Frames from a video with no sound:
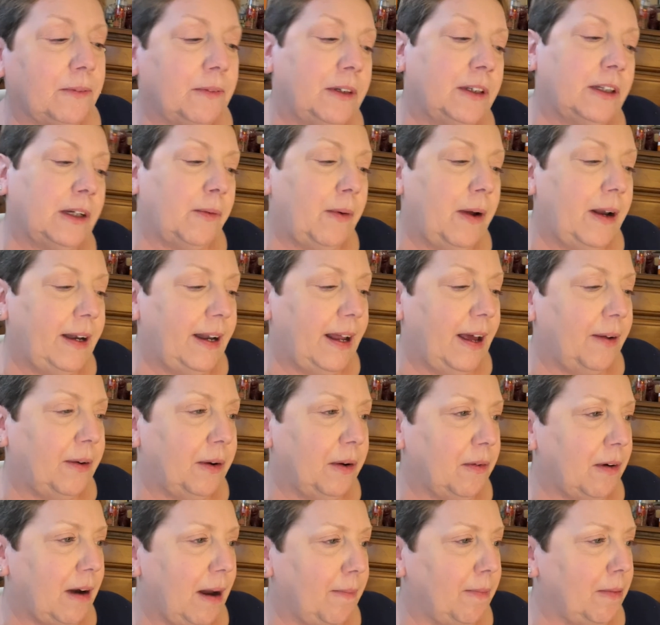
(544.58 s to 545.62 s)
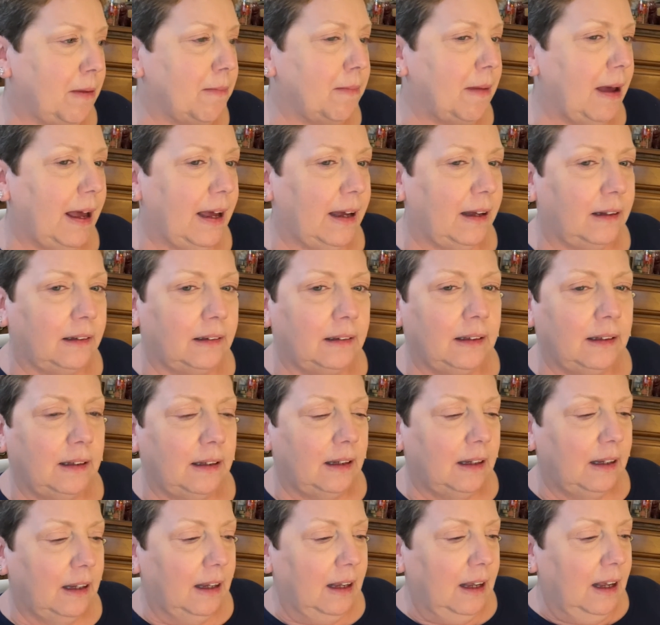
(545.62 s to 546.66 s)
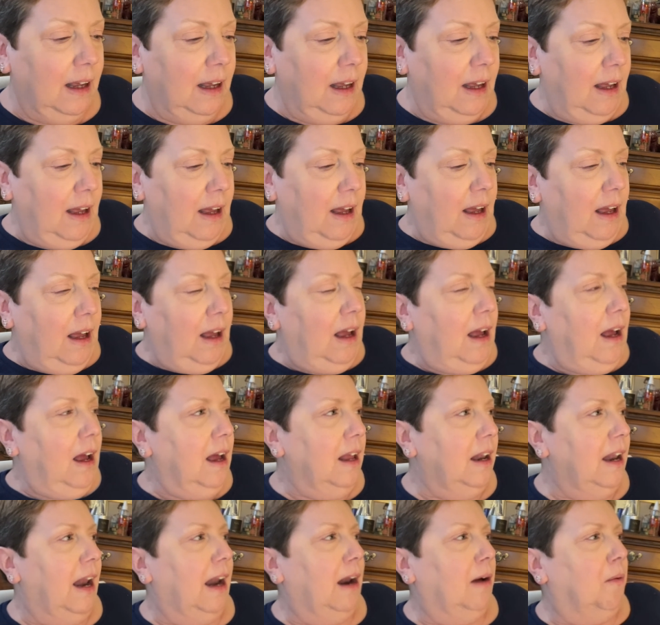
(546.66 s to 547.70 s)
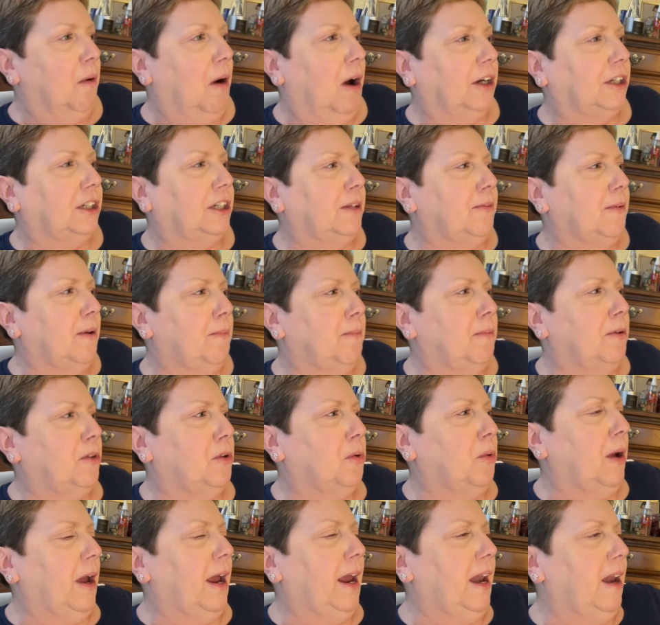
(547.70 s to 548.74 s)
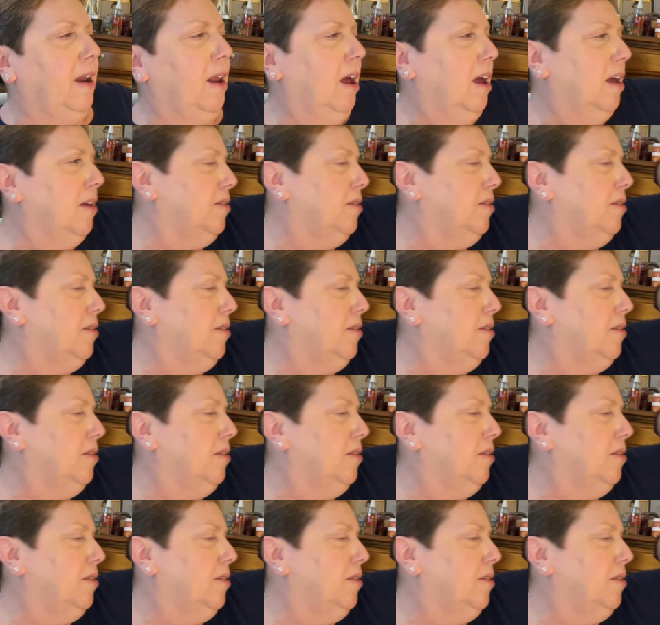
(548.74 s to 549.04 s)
because I went down and grabbed the mail. And then I washed them in between.